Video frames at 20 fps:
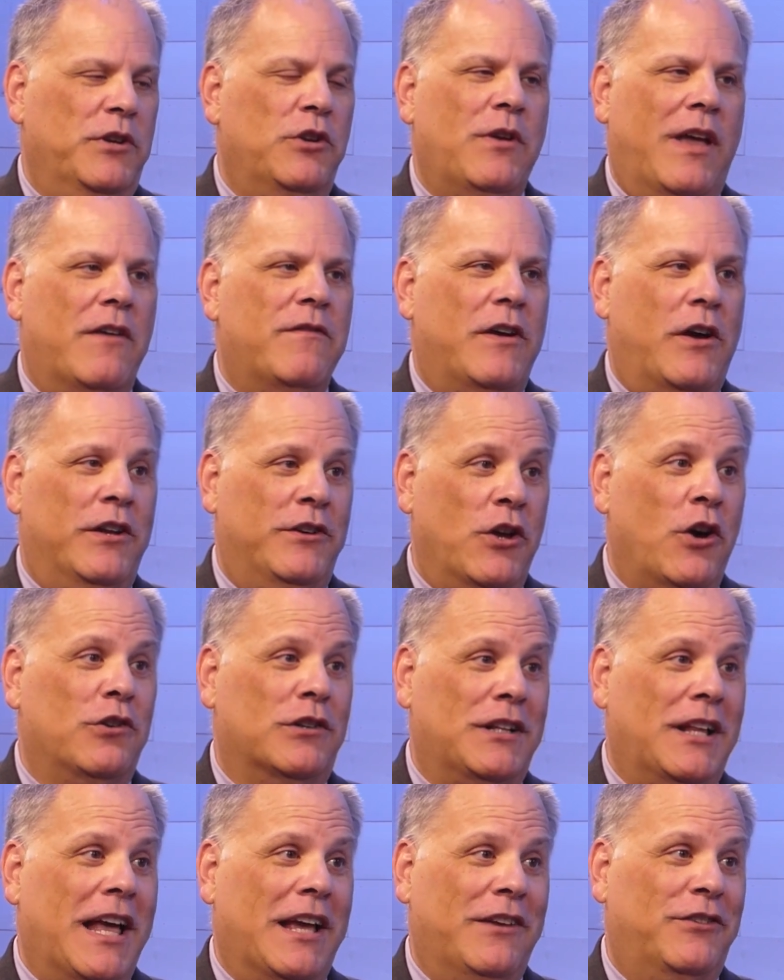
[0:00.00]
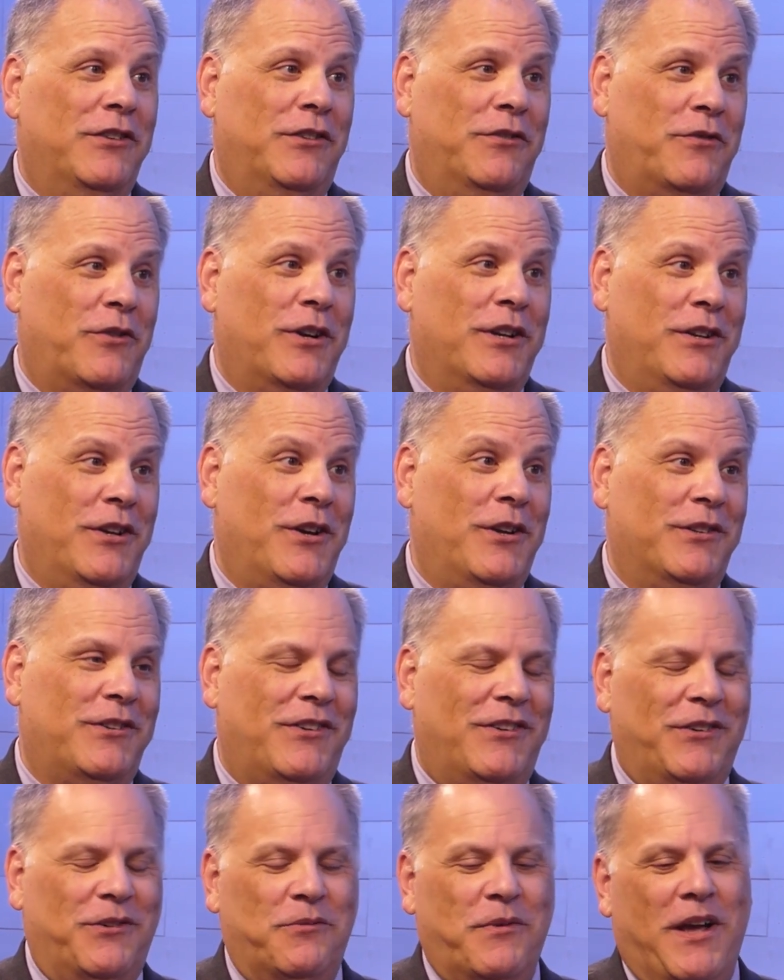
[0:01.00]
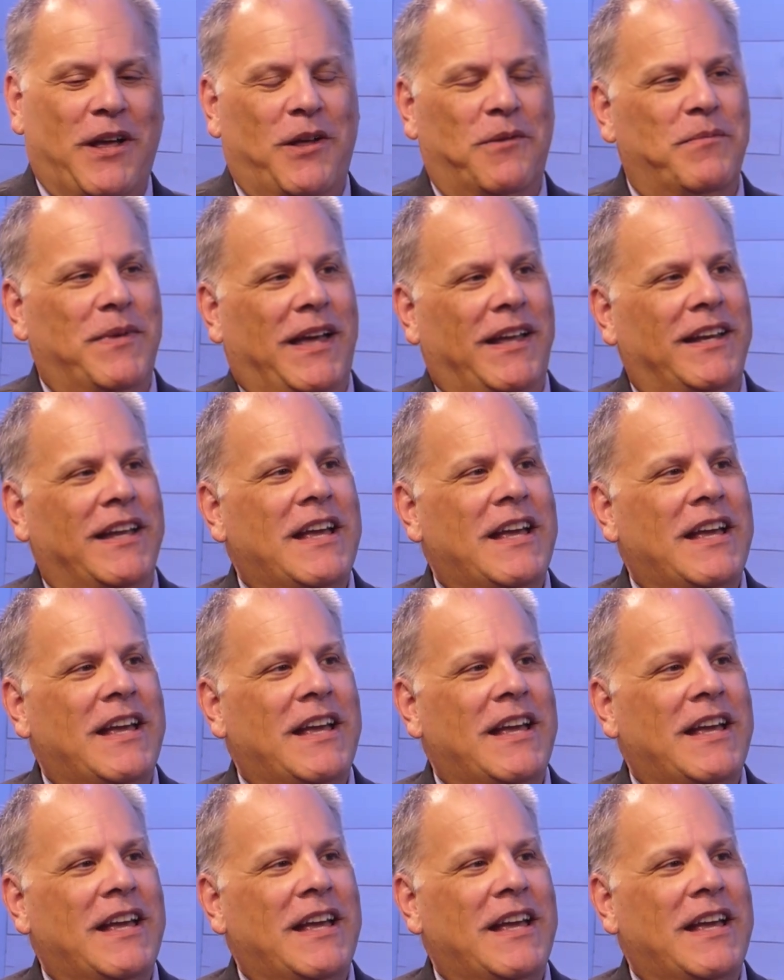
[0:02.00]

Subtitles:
have adult classes for adults as well, but